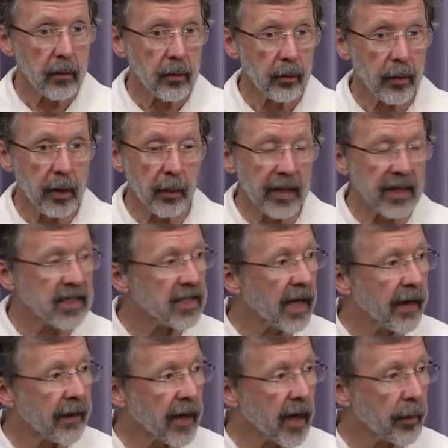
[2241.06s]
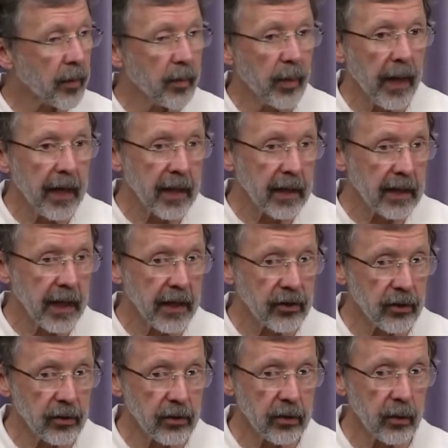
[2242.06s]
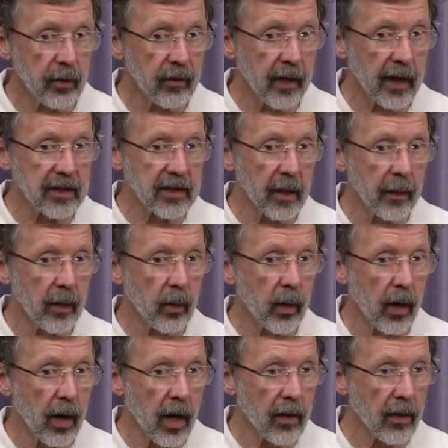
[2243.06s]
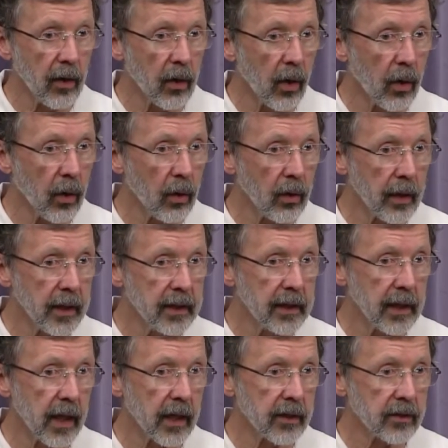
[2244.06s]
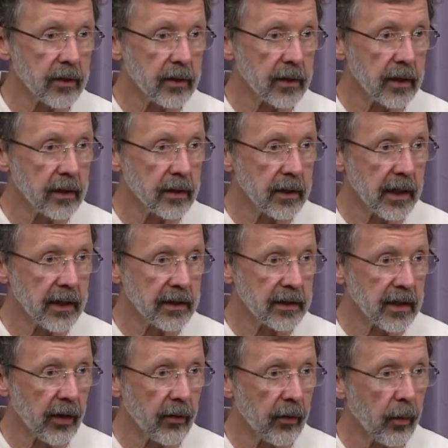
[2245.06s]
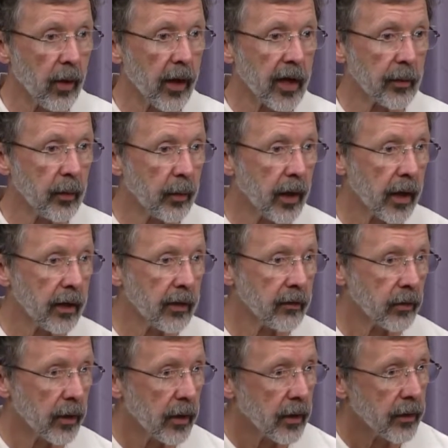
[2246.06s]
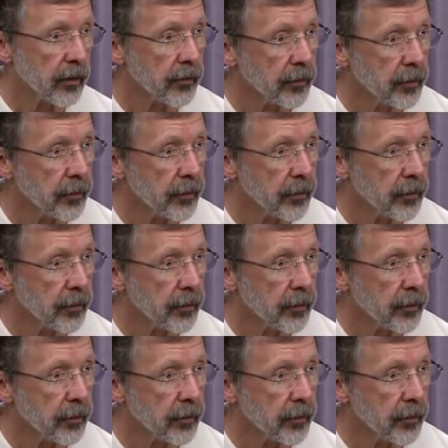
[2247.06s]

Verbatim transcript: But by setting that up and paying attention to it, we've got something where, on the whole, it does, it, it's had a remarkable body of work.